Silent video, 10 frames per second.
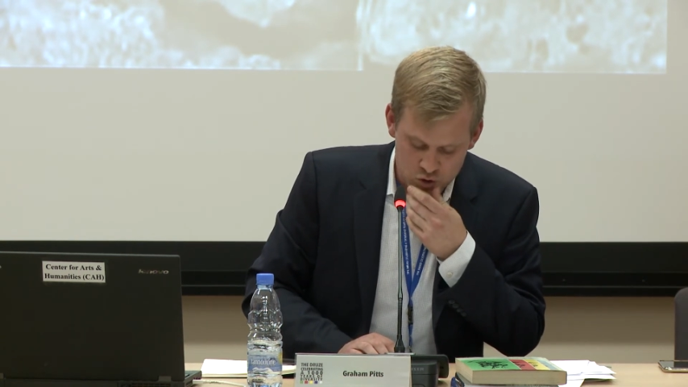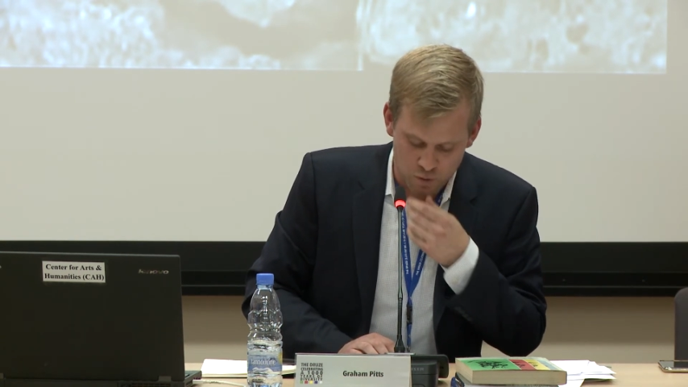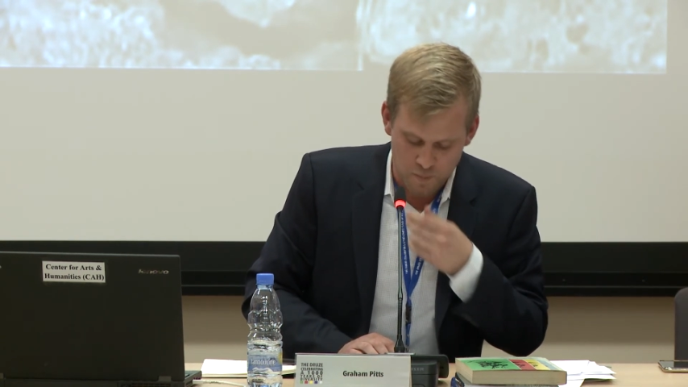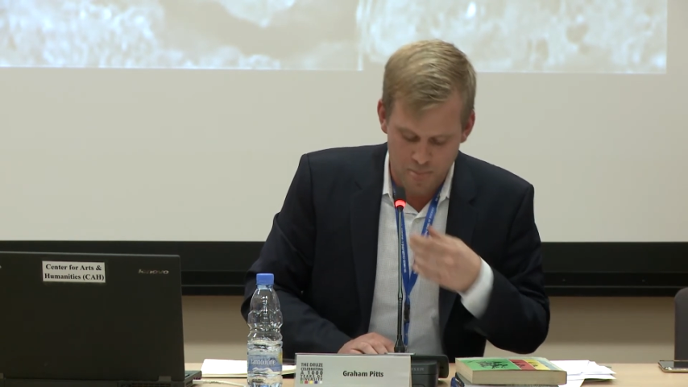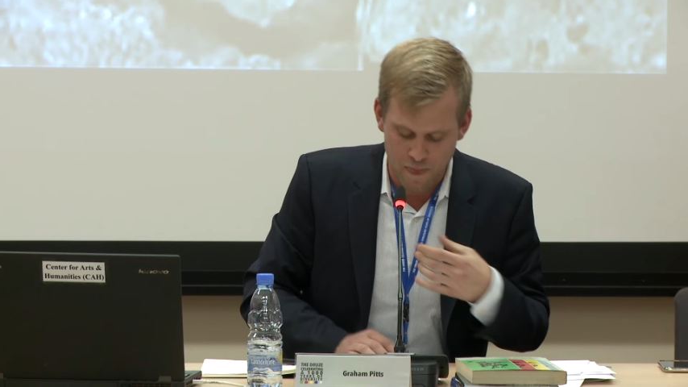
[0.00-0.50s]

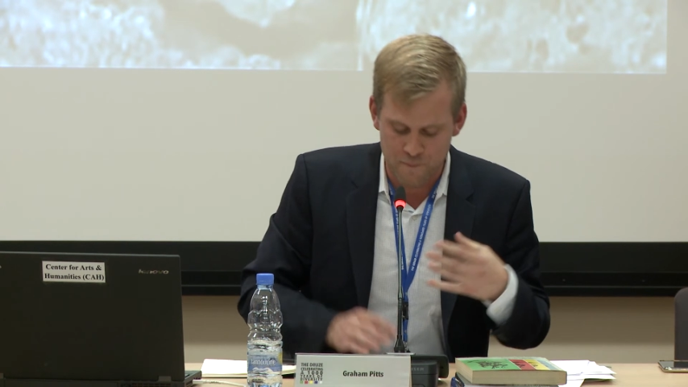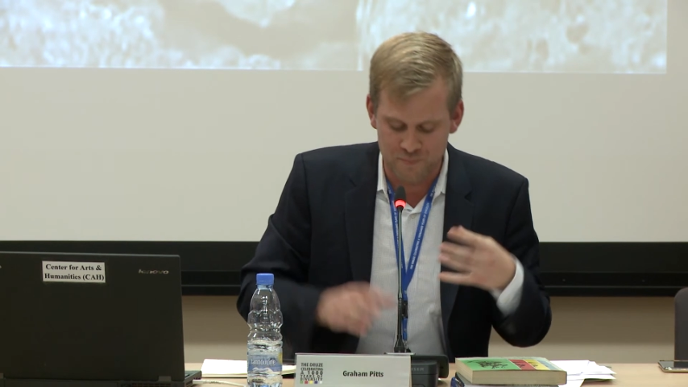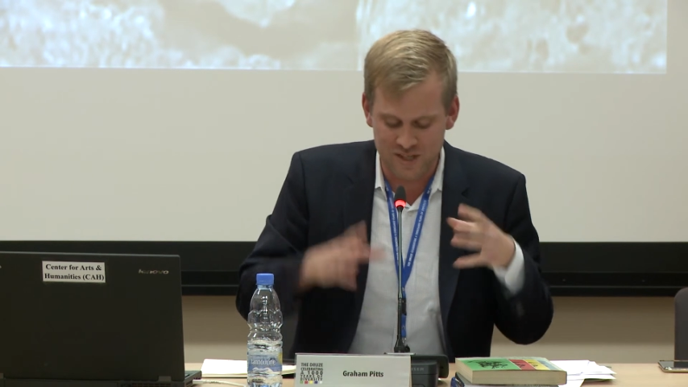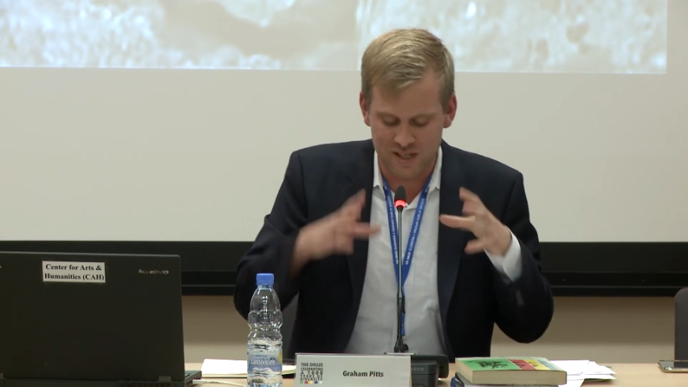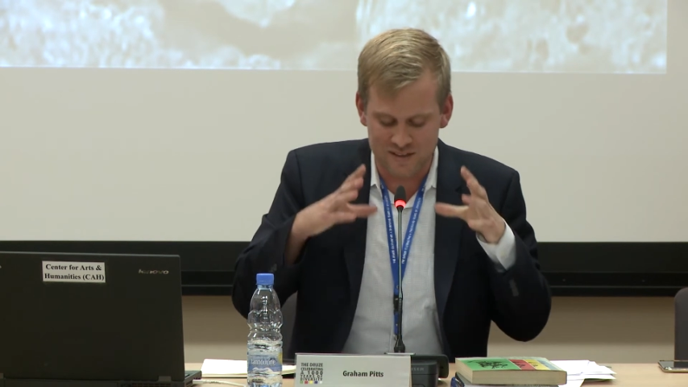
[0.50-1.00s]
So,
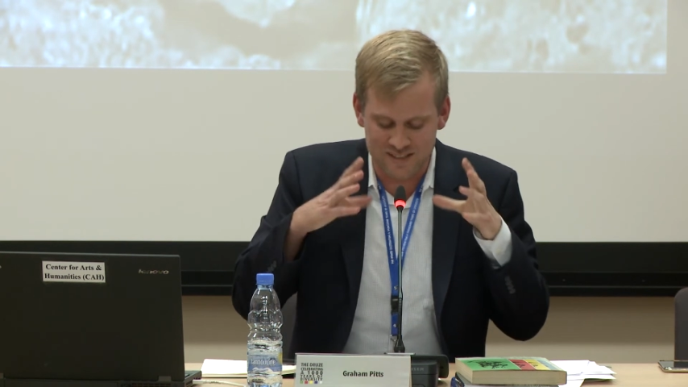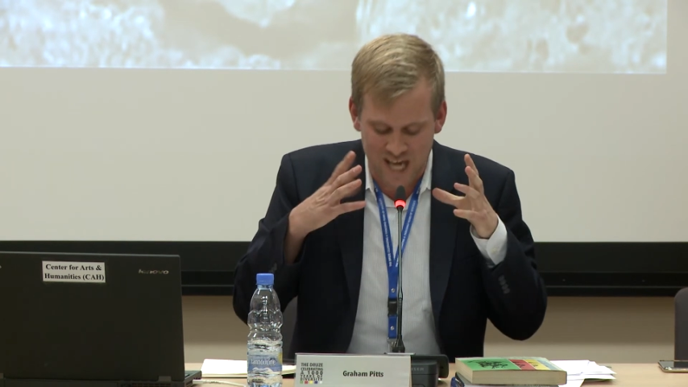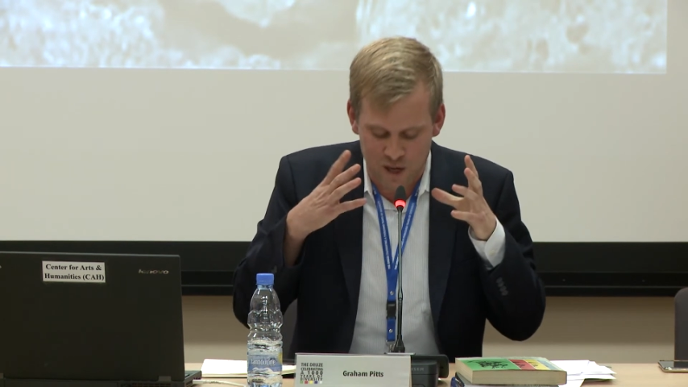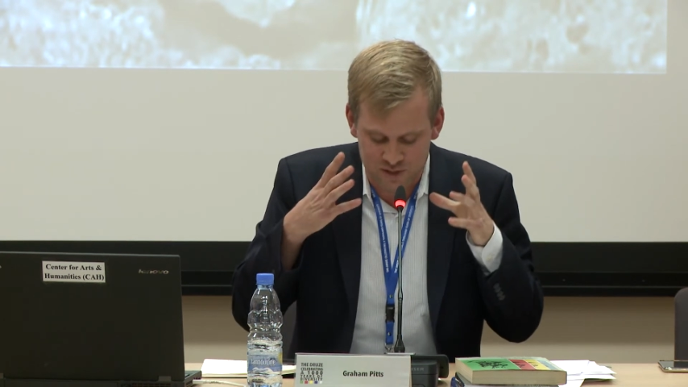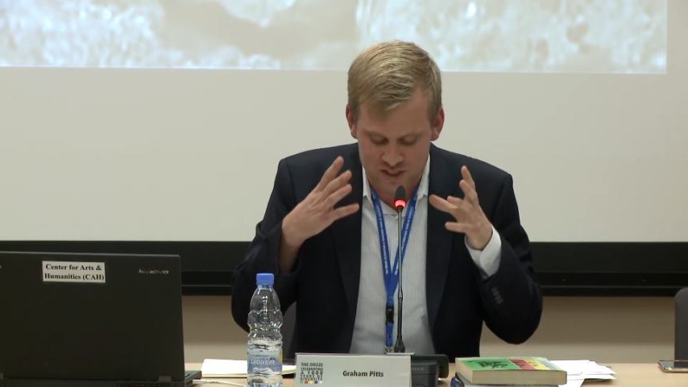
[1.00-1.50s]

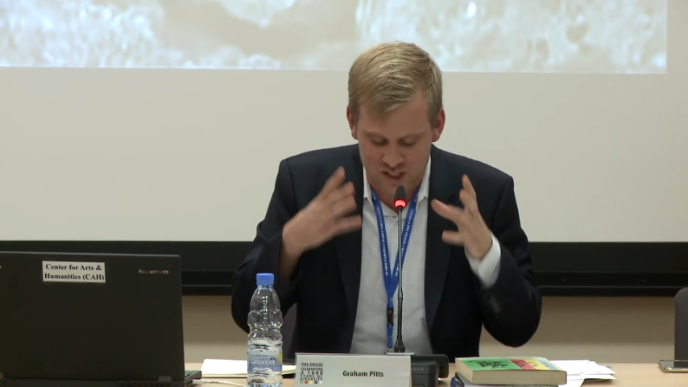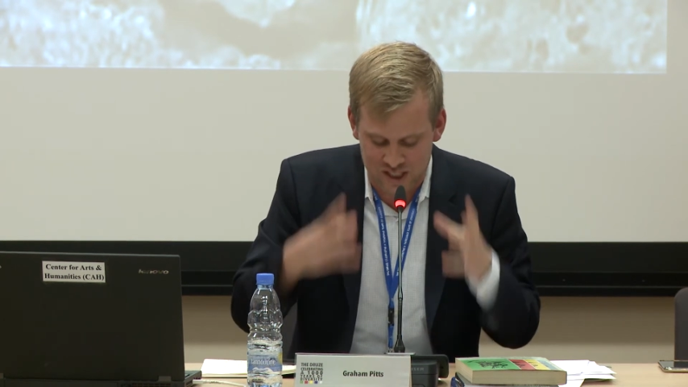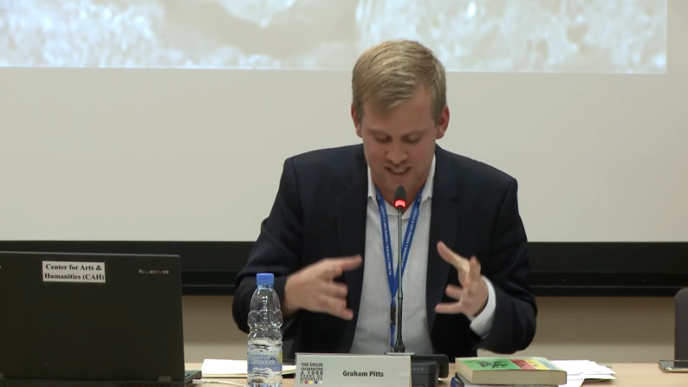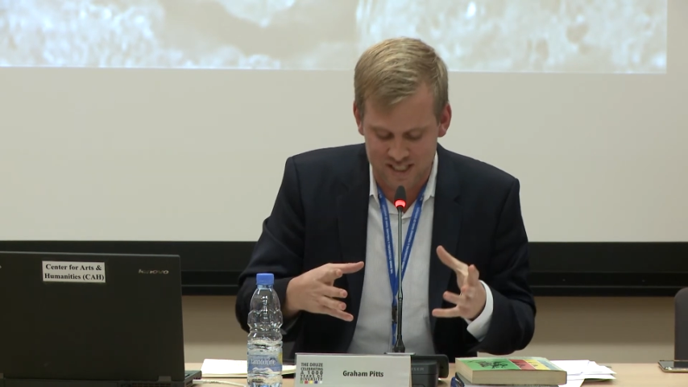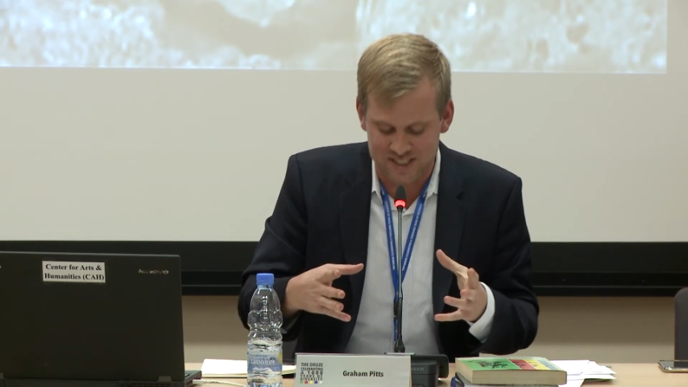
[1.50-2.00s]
having
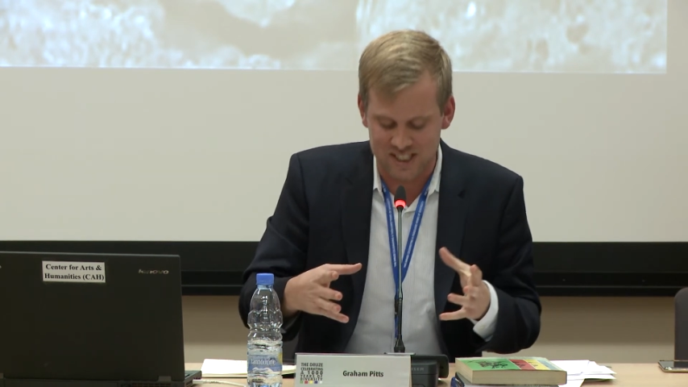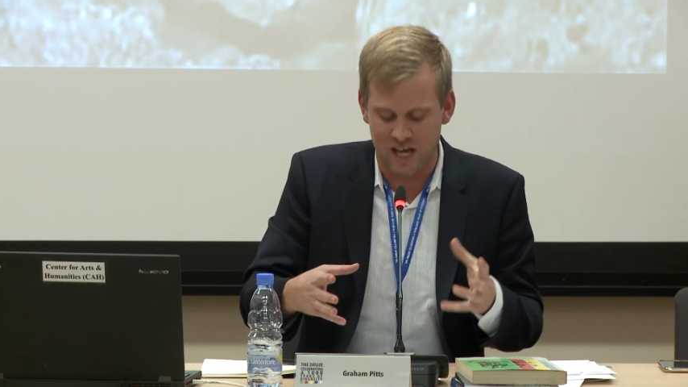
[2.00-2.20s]
done this,